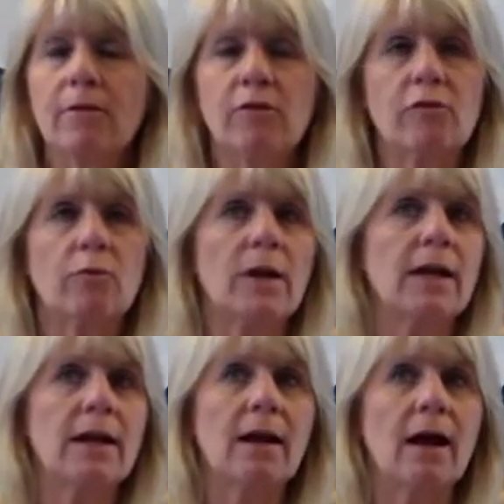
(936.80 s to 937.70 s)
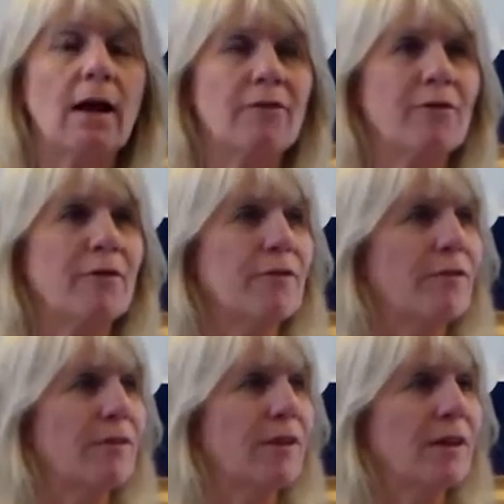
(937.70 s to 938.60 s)
just running off of
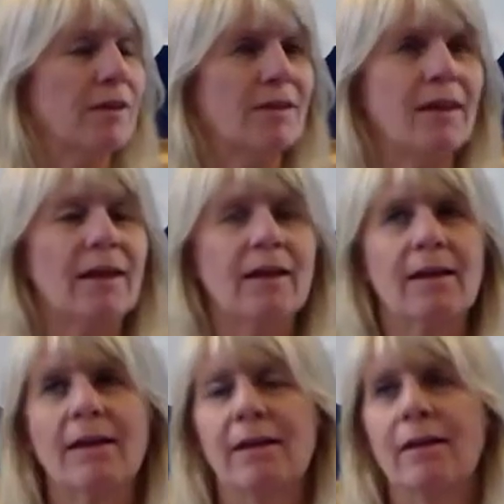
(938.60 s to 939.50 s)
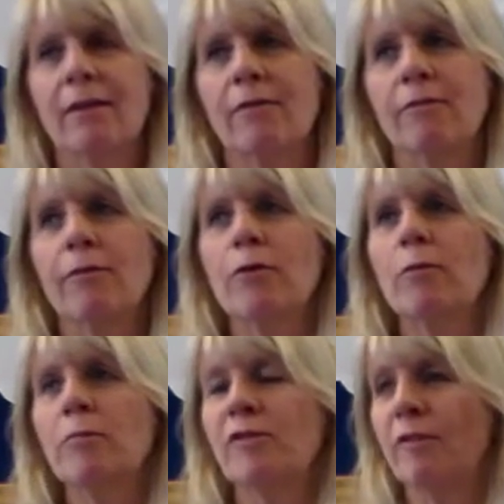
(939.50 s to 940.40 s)
the
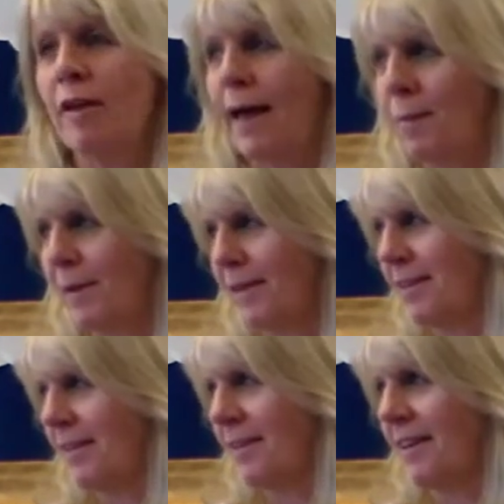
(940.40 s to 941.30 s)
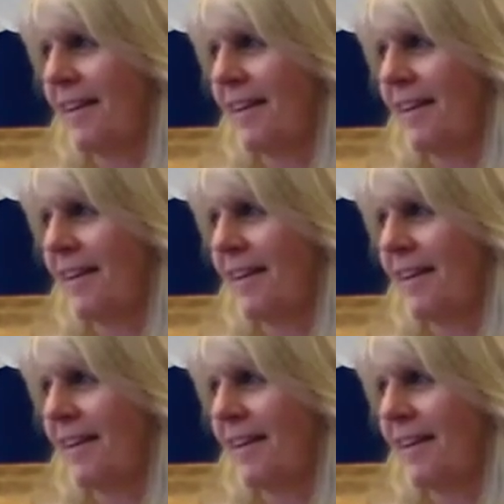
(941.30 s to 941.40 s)
fumes of habit.